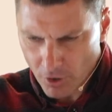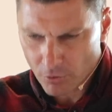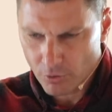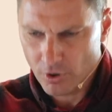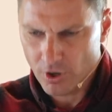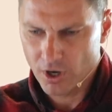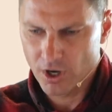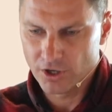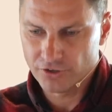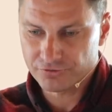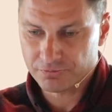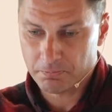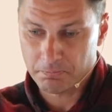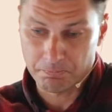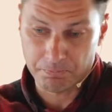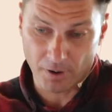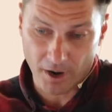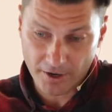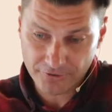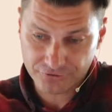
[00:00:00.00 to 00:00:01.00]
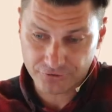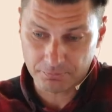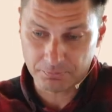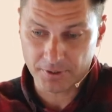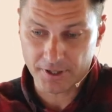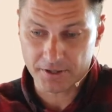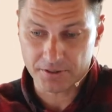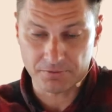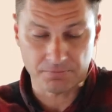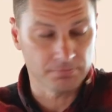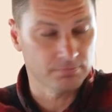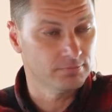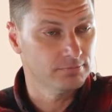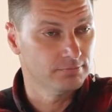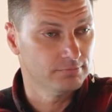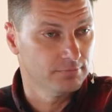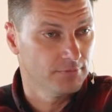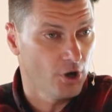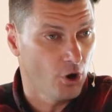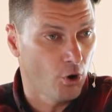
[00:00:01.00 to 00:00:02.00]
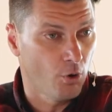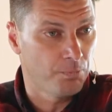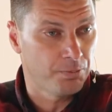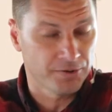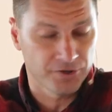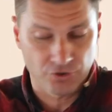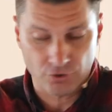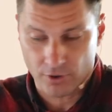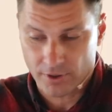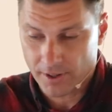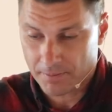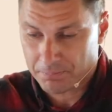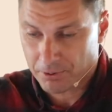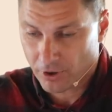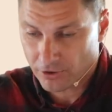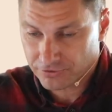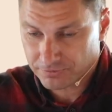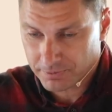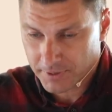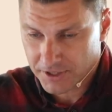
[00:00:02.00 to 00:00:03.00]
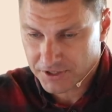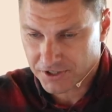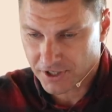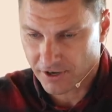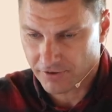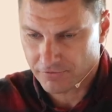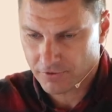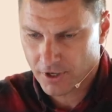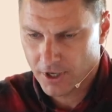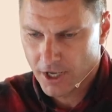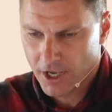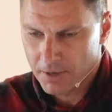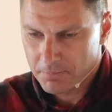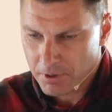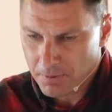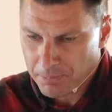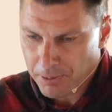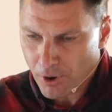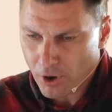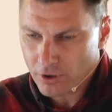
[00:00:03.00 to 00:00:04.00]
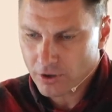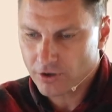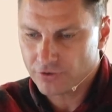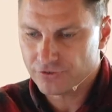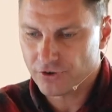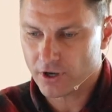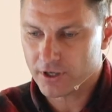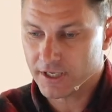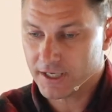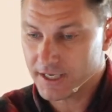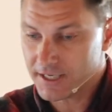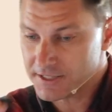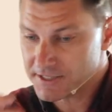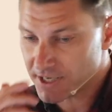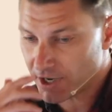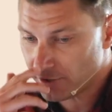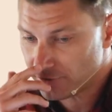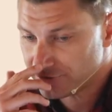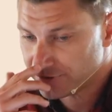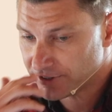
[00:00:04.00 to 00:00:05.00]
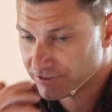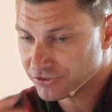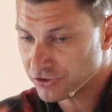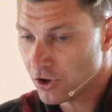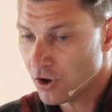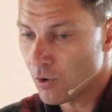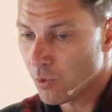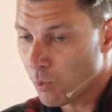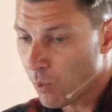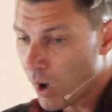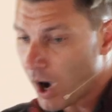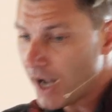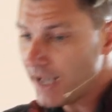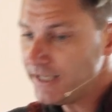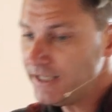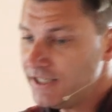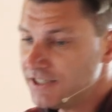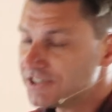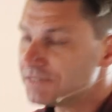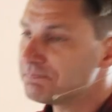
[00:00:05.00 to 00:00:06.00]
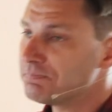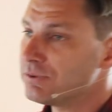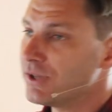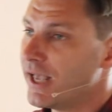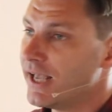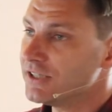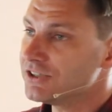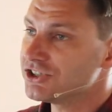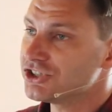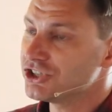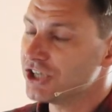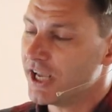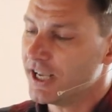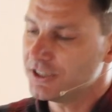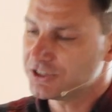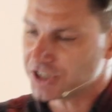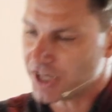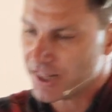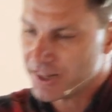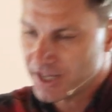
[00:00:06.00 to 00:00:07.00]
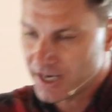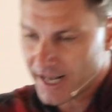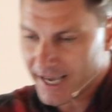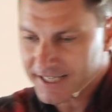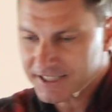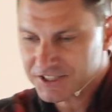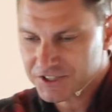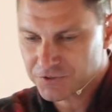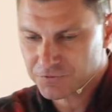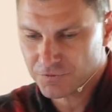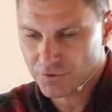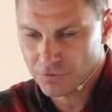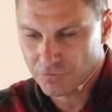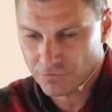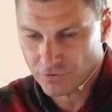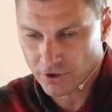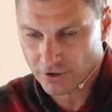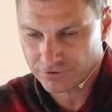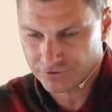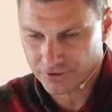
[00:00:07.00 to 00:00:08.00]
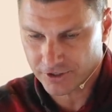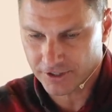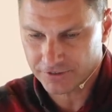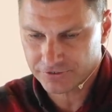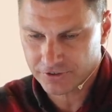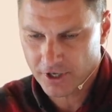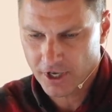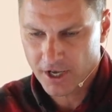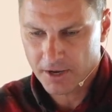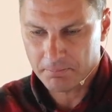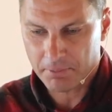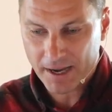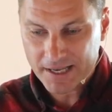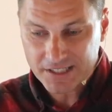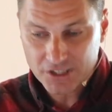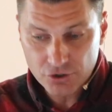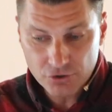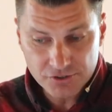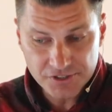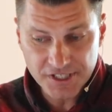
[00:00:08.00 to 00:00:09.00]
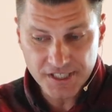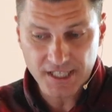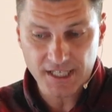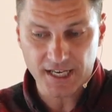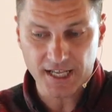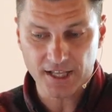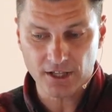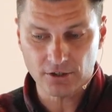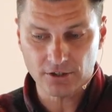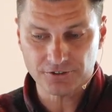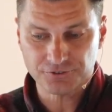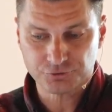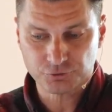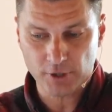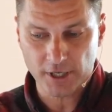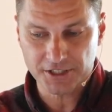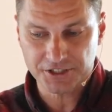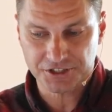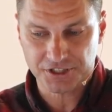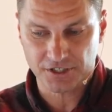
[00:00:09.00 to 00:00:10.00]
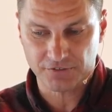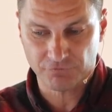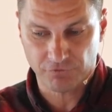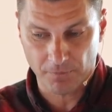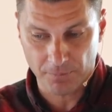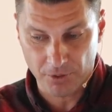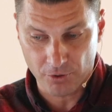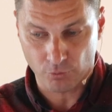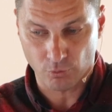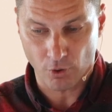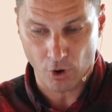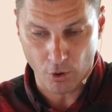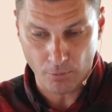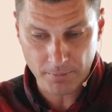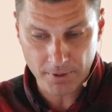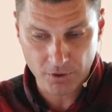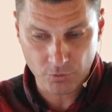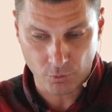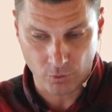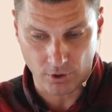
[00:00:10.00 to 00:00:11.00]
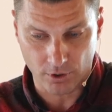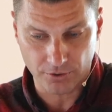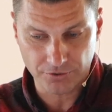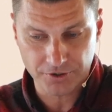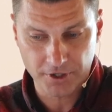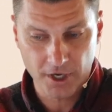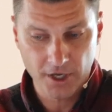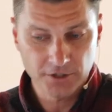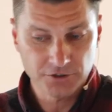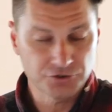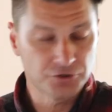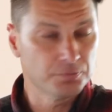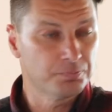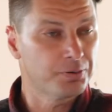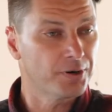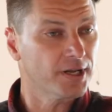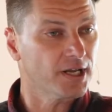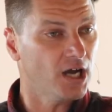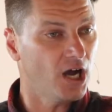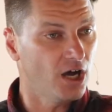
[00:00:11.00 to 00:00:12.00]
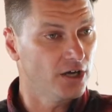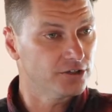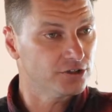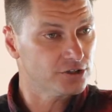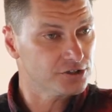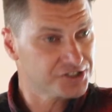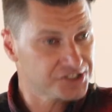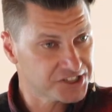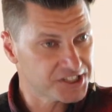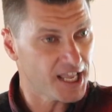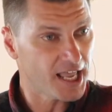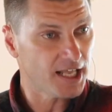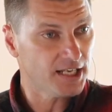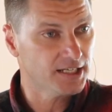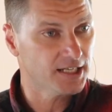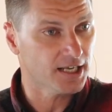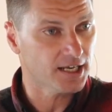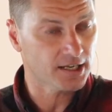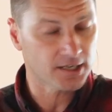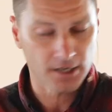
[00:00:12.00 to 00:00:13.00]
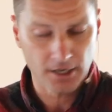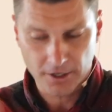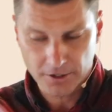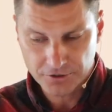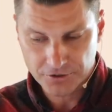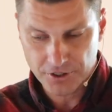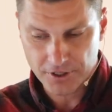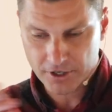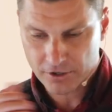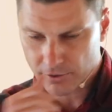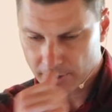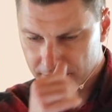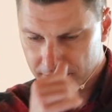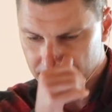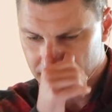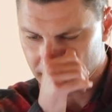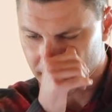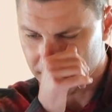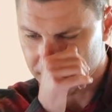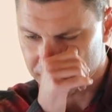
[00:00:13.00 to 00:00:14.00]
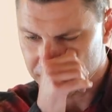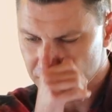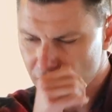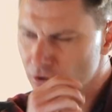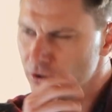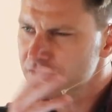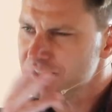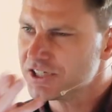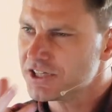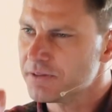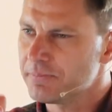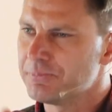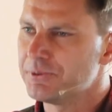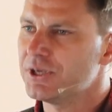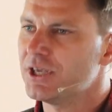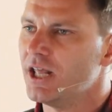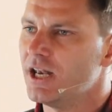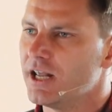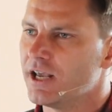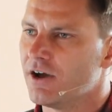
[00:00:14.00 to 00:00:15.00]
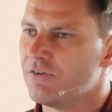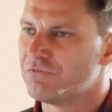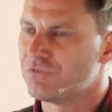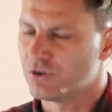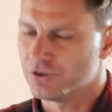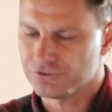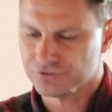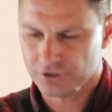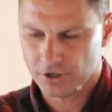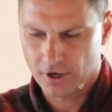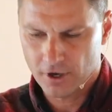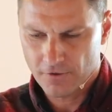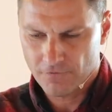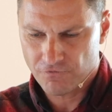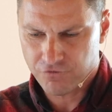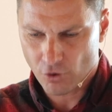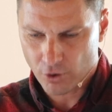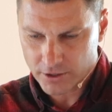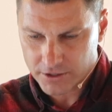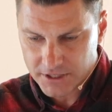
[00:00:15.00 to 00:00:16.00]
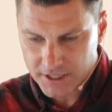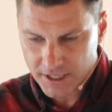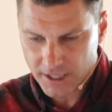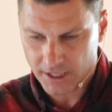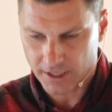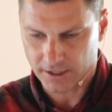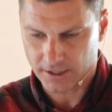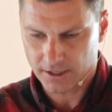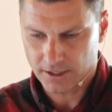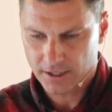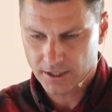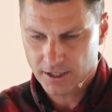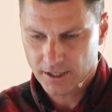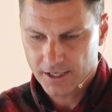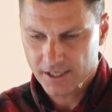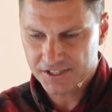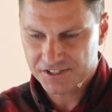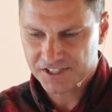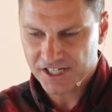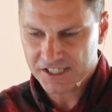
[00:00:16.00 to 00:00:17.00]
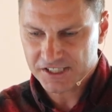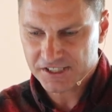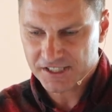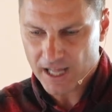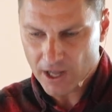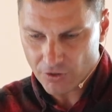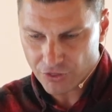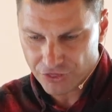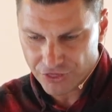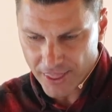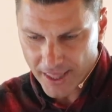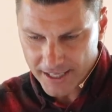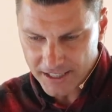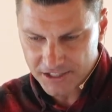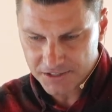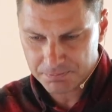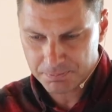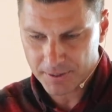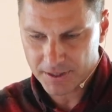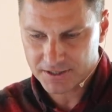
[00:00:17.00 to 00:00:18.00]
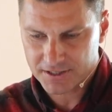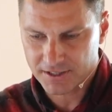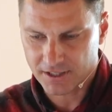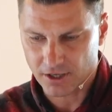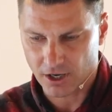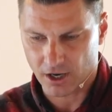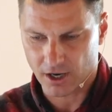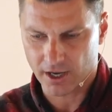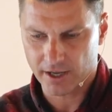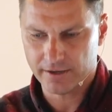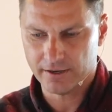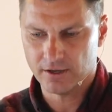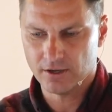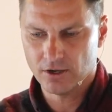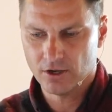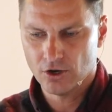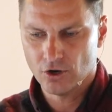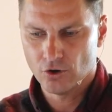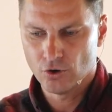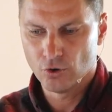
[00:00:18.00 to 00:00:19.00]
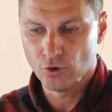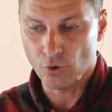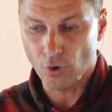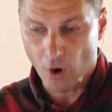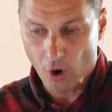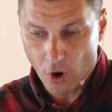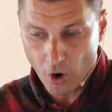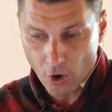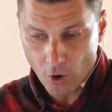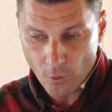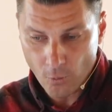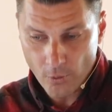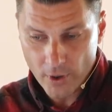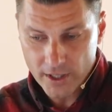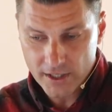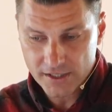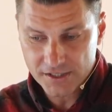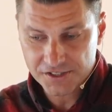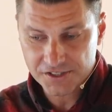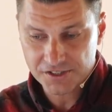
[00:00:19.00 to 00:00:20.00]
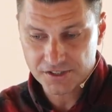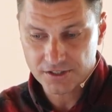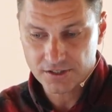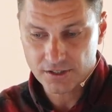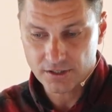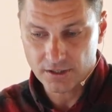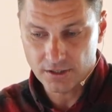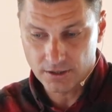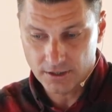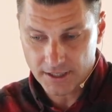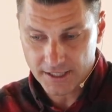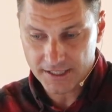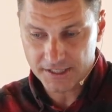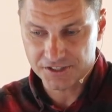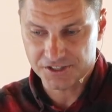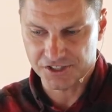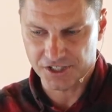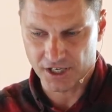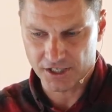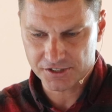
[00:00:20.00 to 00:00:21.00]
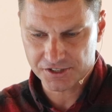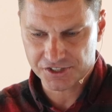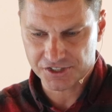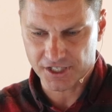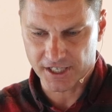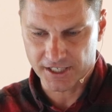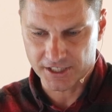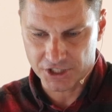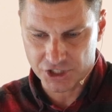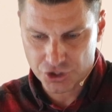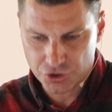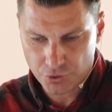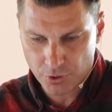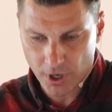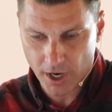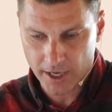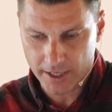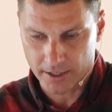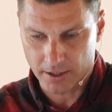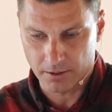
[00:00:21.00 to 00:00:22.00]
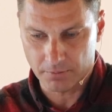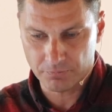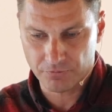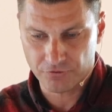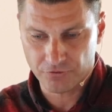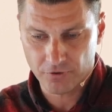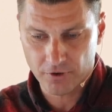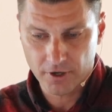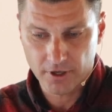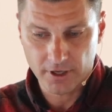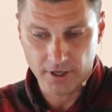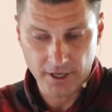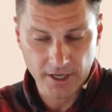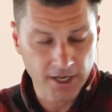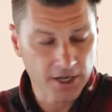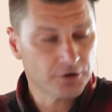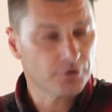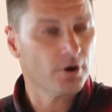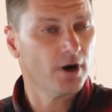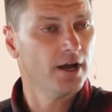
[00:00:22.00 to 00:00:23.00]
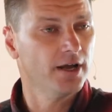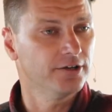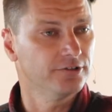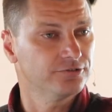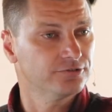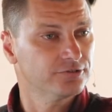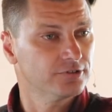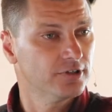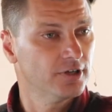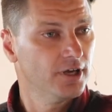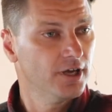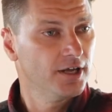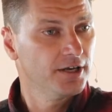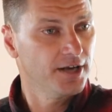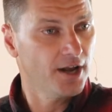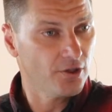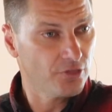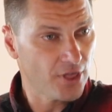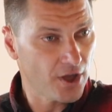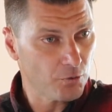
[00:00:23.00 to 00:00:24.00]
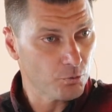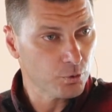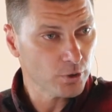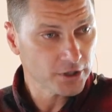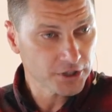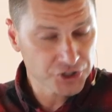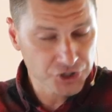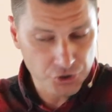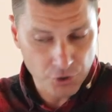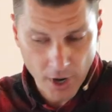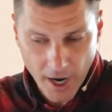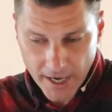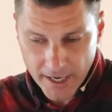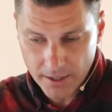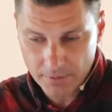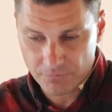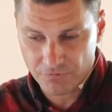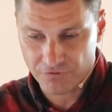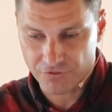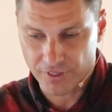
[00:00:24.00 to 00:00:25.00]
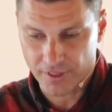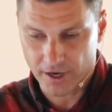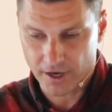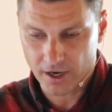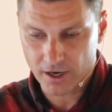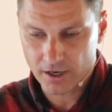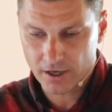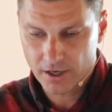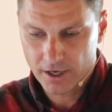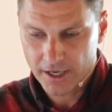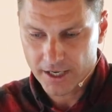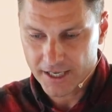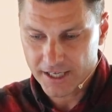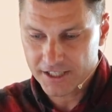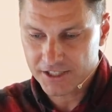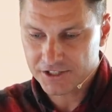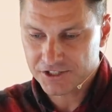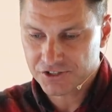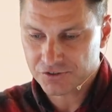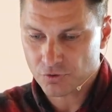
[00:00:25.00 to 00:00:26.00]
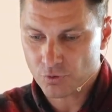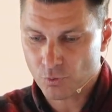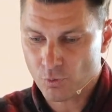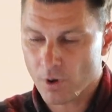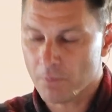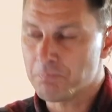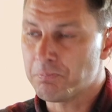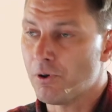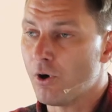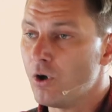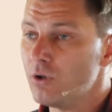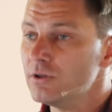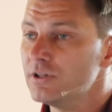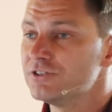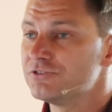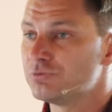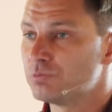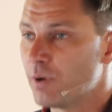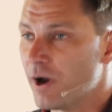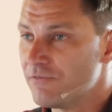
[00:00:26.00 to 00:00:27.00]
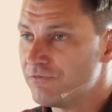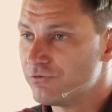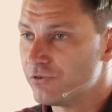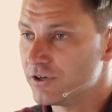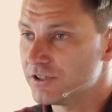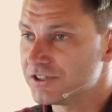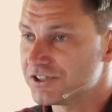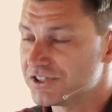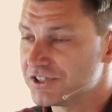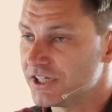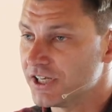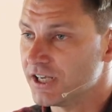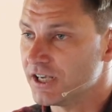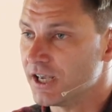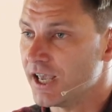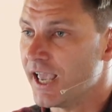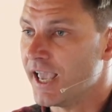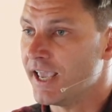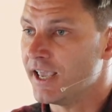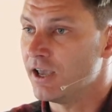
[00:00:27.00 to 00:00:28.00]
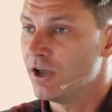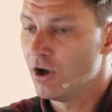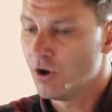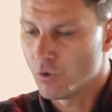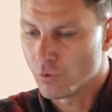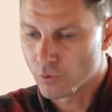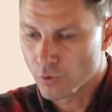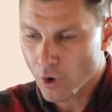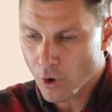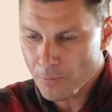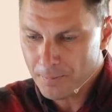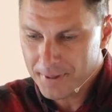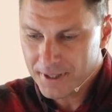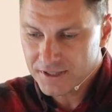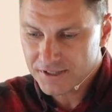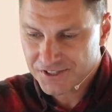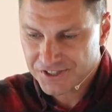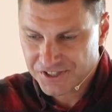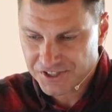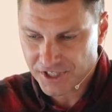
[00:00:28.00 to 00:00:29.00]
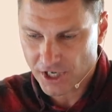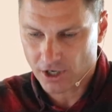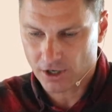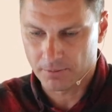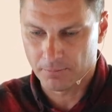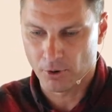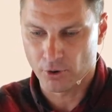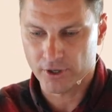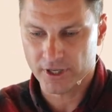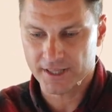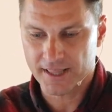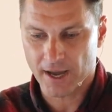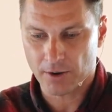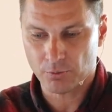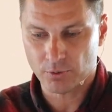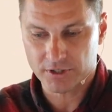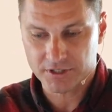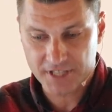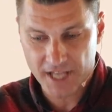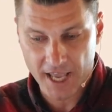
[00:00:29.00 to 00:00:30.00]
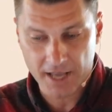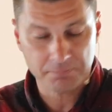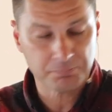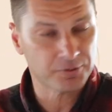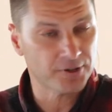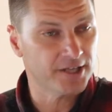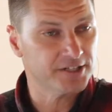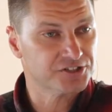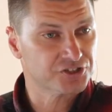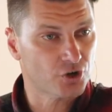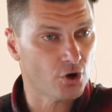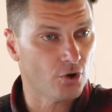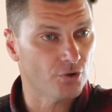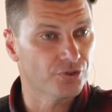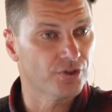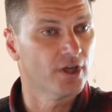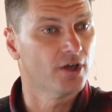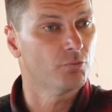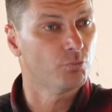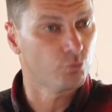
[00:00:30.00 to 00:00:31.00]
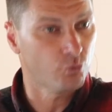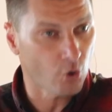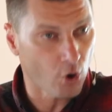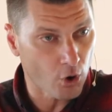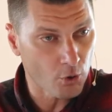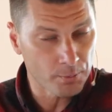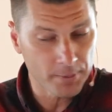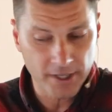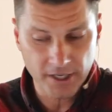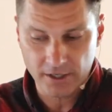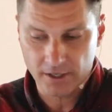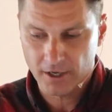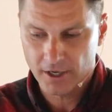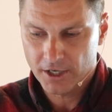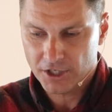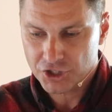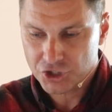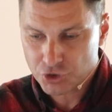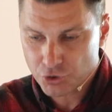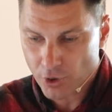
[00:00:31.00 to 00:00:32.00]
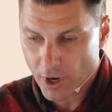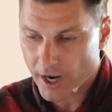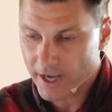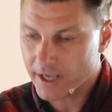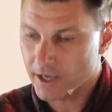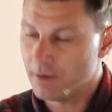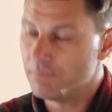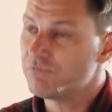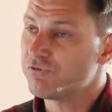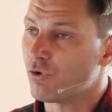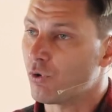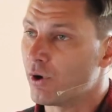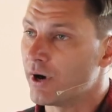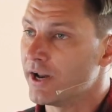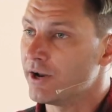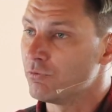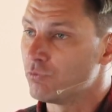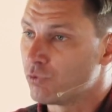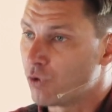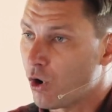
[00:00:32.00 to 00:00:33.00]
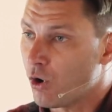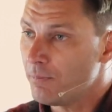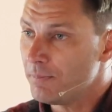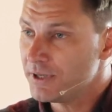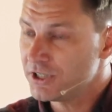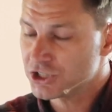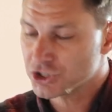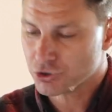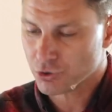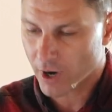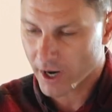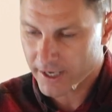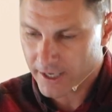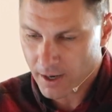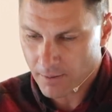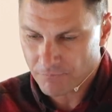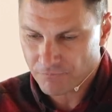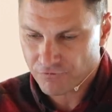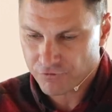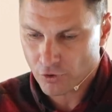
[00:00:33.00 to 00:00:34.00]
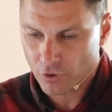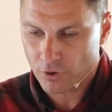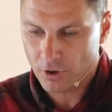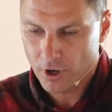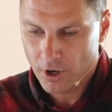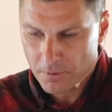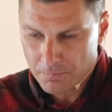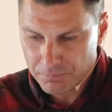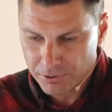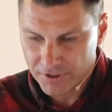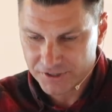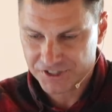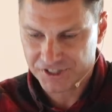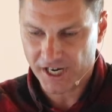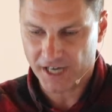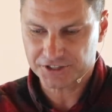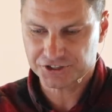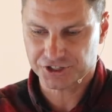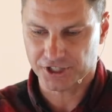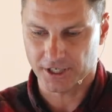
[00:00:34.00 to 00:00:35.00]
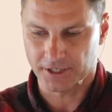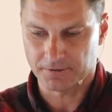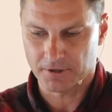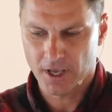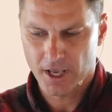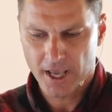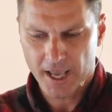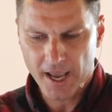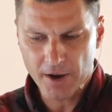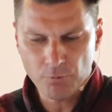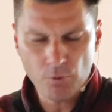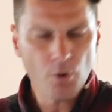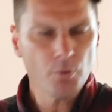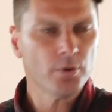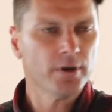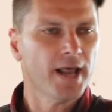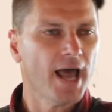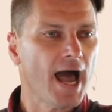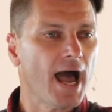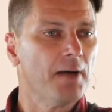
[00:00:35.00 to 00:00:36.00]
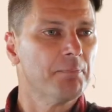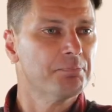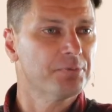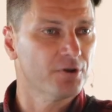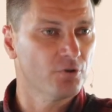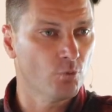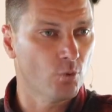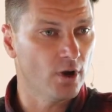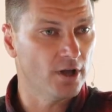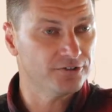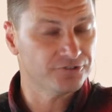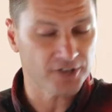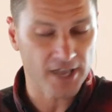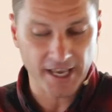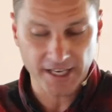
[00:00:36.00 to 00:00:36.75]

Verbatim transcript: was possibly the open door that Paul speaks of. But Paul goes on and he tells us why his plans changed in the next few verses by using an illustration from the Roman world to bring understanding to the Corinthians. Notice at the beginning of verse 14, he says, Now thanks be to God who always leads us in triumph in Christ. Now, that word triumph there is what Paul is referencing a Roman ceremony that would take place called the Roman triumph or a Roman triumphal procession. And what would happen was a